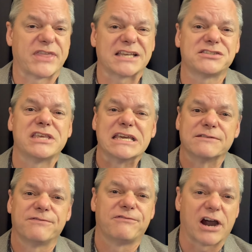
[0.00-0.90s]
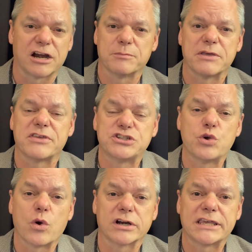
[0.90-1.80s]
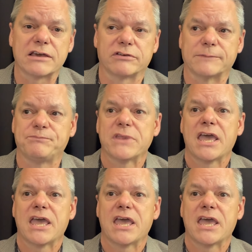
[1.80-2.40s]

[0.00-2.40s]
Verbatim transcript: That's the environment that you are given.